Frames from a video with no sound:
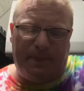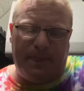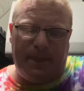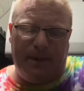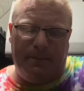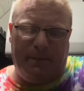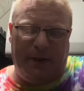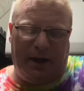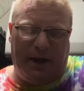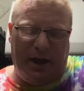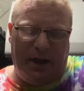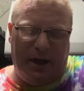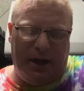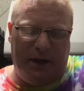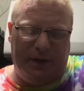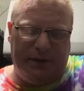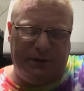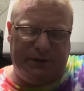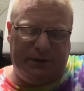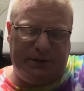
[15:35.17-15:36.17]

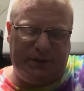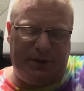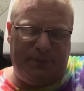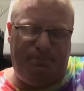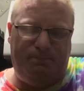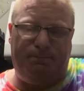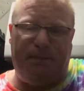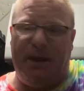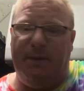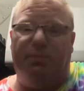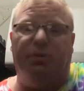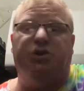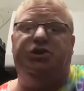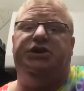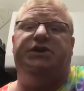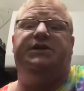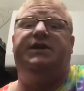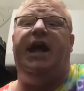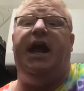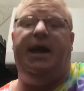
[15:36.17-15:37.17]
because people
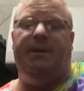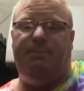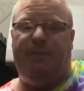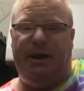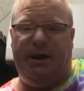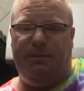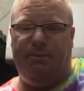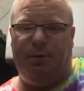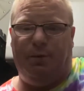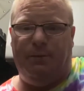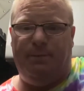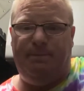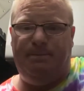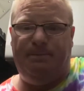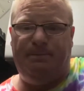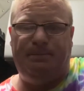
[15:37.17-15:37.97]
just hate people.